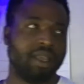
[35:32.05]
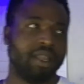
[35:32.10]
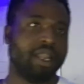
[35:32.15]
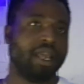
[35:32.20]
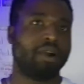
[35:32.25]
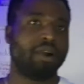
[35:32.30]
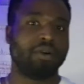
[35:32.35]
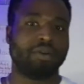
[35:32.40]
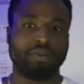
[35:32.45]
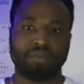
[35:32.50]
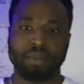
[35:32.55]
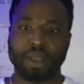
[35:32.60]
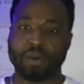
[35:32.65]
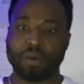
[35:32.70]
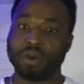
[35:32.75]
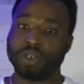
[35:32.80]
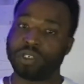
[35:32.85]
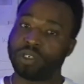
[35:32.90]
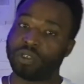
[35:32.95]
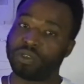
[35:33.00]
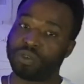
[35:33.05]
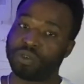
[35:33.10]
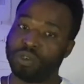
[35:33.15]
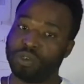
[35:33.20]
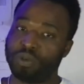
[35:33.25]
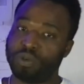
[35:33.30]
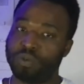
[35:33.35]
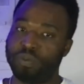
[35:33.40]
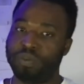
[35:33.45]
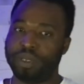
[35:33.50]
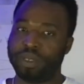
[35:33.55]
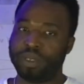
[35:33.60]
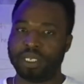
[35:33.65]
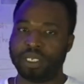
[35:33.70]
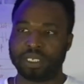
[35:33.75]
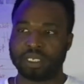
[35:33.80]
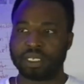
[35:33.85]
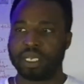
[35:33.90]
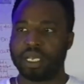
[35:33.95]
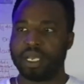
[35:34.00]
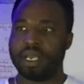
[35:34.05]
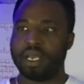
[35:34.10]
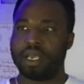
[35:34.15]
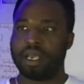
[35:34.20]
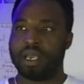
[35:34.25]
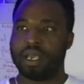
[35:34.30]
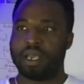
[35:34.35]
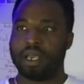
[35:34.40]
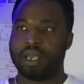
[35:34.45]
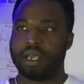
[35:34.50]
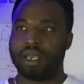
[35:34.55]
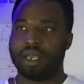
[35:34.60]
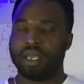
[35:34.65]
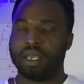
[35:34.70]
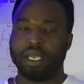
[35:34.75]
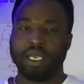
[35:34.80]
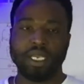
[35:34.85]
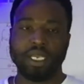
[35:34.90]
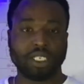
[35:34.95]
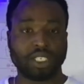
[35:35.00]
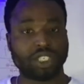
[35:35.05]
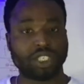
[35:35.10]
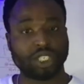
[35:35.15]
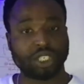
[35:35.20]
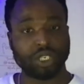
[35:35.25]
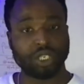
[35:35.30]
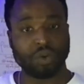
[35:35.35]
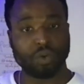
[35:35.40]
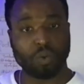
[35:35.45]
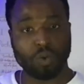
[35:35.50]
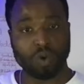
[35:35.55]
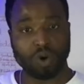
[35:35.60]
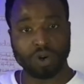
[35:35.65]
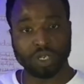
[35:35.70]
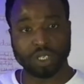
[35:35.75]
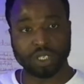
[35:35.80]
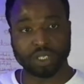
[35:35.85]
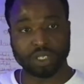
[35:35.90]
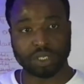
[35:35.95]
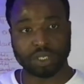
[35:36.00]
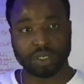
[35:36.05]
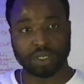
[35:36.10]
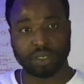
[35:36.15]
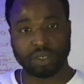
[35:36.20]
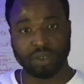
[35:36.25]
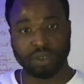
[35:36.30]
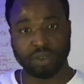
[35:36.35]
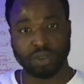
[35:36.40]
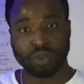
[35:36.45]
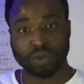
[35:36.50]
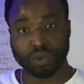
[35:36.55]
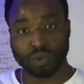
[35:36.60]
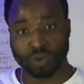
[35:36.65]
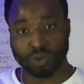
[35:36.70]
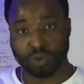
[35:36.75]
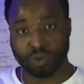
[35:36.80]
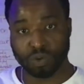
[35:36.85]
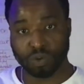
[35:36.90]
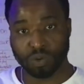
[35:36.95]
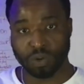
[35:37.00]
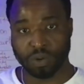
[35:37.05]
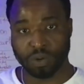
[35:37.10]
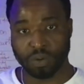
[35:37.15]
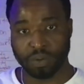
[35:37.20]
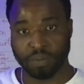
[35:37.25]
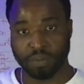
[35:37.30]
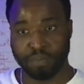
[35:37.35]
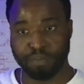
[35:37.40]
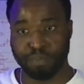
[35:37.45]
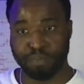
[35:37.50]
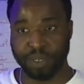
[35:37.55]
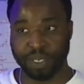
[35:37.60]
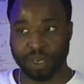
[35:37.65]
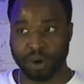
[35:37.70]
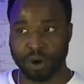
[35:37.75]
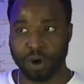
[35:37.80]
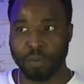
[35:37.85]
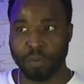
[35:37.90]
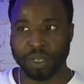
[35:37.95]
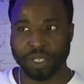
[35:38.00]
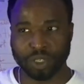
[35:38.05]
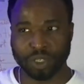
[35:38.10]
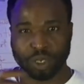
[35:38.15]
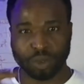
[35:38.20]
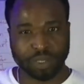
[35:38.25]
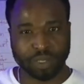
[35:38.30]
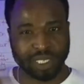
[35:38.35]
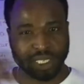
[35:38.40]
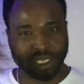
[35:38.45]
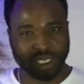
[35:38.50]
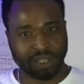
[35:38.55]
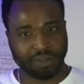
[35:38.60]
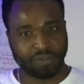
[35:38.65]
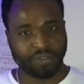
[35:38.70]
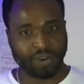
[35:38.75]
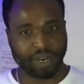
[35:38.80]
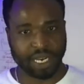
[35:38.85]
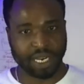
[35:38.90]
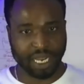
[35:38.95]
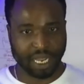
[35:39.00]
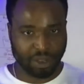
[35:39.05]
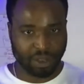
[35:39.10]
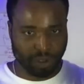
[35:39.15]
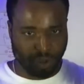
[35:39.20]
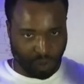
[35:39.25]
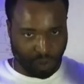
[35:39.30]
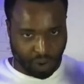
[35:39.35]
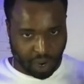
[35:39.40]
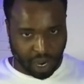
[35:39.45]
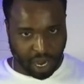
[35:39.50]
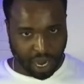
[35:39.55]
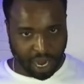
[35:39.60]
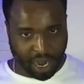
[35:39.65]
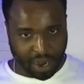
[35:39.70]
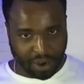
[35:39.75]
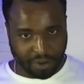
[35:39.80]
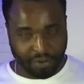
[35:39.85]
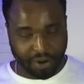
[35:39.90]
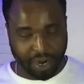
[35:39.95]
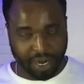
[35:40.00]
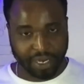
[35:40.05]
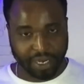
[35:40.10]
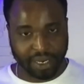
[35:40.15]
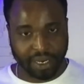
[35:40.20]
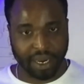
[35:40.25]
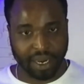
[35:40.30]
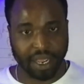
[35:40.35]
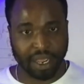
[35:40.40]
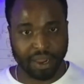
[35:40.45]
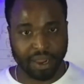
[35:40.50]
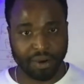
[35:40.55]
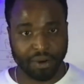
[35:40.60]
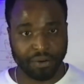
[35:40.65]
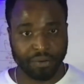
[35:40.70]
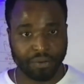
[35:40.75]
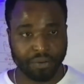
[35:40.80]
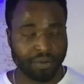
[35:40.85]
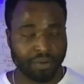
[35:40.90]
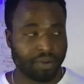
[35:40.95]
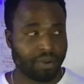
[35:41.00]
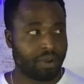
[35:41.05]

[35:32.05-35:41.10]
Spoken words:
Now, my question to you would be this: is she worth you becoming something different than you are right now